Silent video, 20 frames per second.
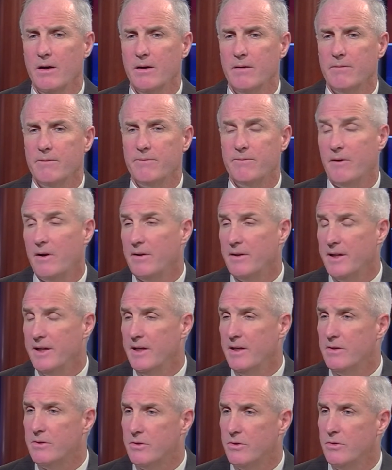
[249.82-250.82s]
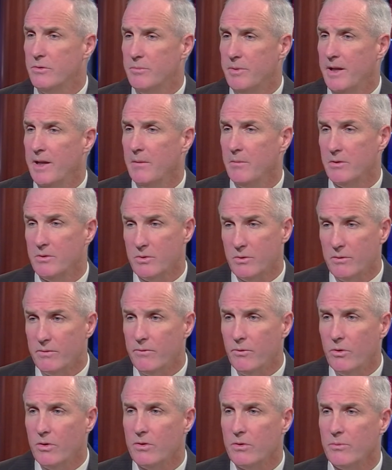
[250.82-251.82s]
funding to be able to
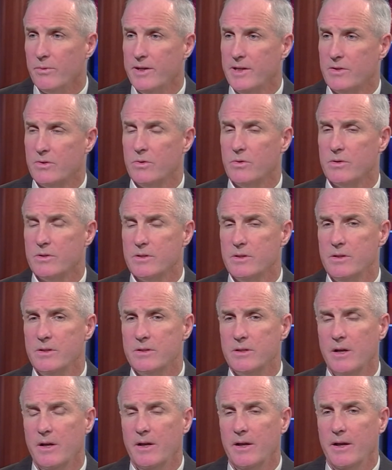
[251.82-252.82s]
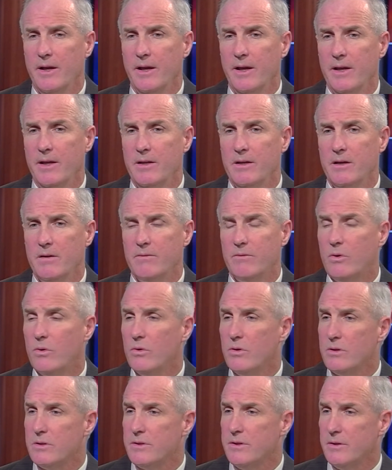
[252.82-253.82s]
afford the resources. And of
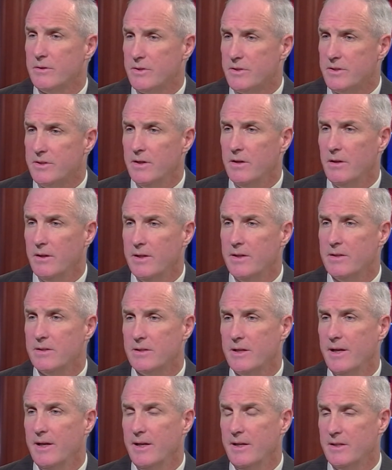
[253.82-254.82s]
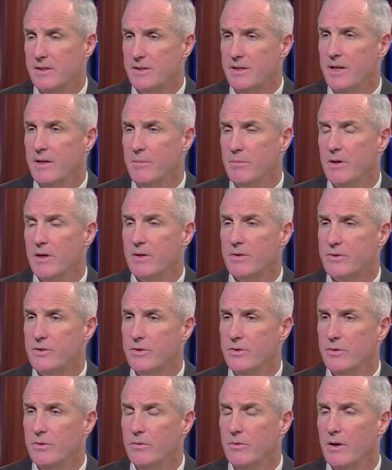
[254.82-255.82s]
course, there still is a stigma
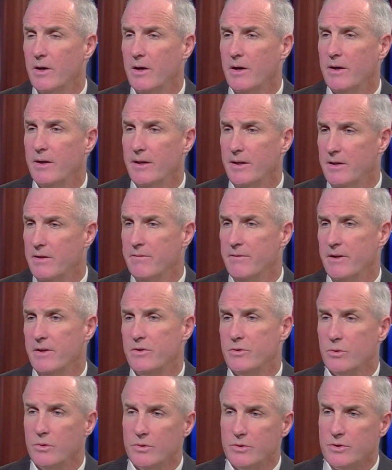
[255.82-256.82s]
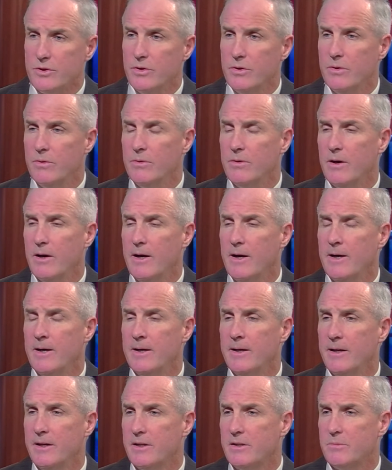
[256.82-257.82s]
to individuals who
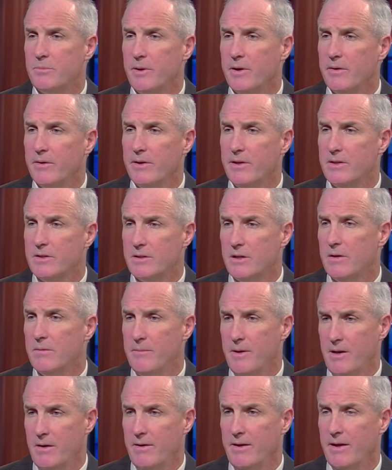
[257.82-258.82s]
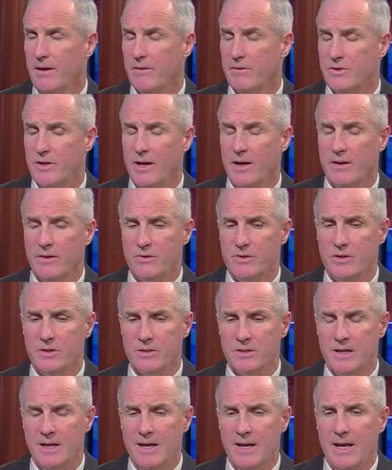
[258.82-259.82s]
experience mental health
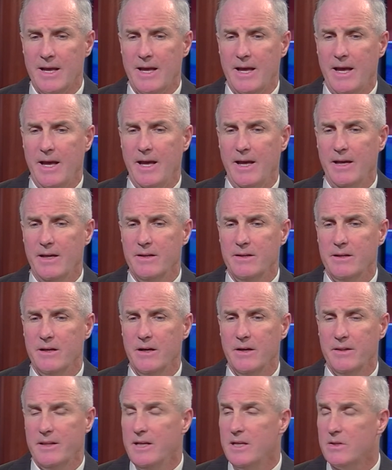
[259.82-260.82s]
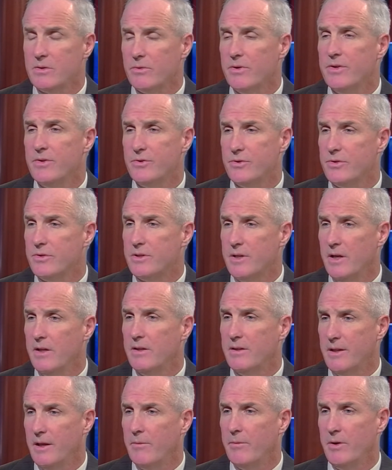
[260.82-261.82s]
challenges. And these are issues
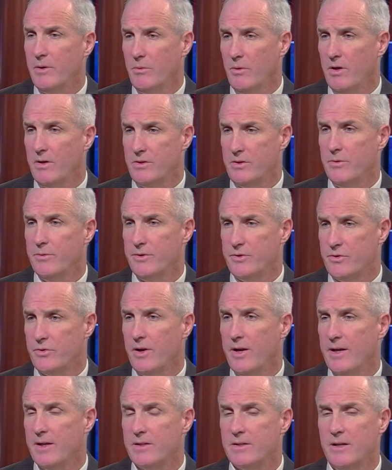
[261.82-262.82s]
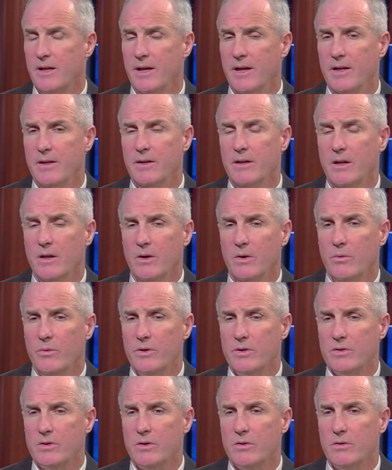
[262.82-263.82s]
that we want to address. And
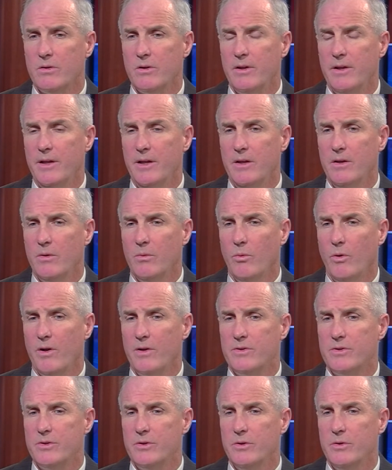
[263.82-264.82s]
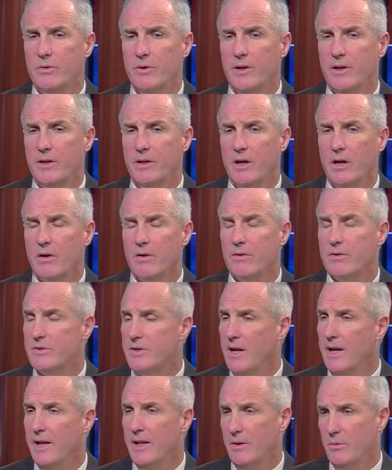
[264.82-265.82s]
we certainly want to encourage
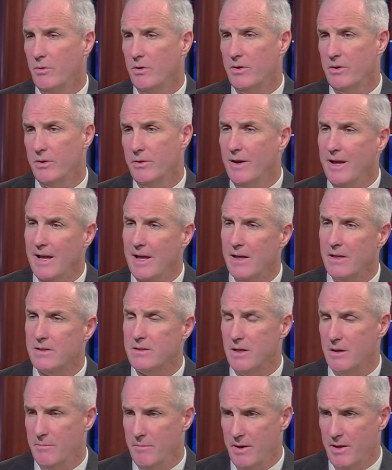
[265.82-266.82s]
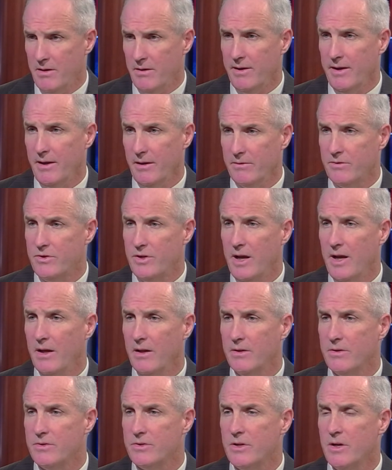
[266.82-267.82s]
anyone who has a mental health
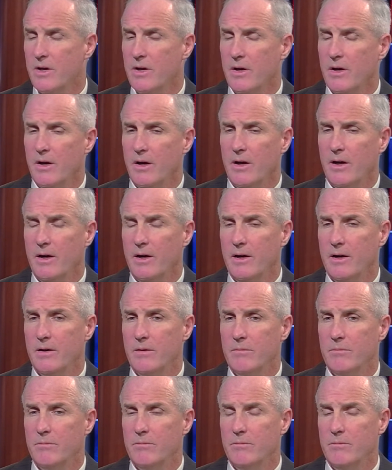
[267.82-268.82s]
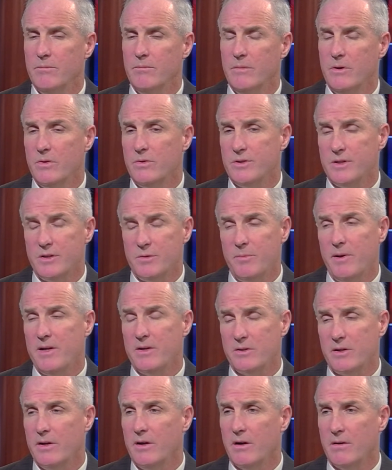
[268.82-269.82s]
challenge, most
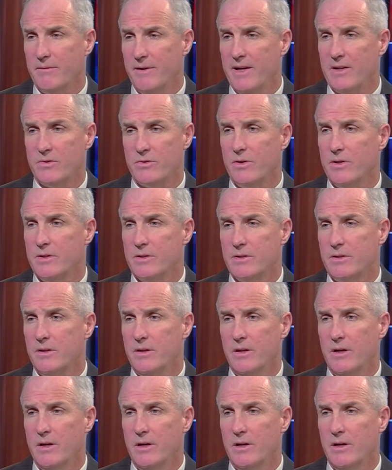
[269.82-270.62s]
especially our veterans.